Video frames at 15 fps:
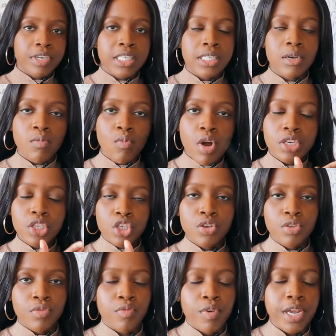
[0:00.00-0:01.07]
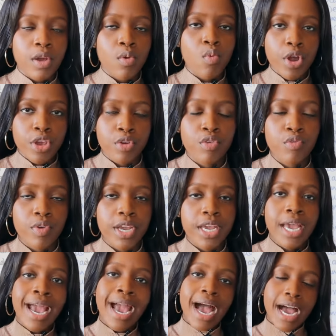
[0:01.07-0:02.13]
reason 1, 2, 3, why you
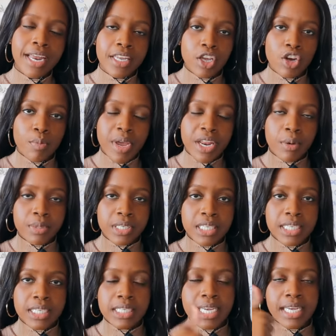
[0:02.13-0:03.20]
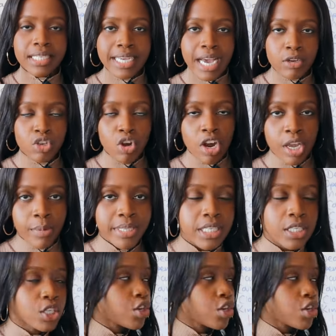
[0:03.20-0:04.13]
agree, adding in your made up statistics, counter arguments, and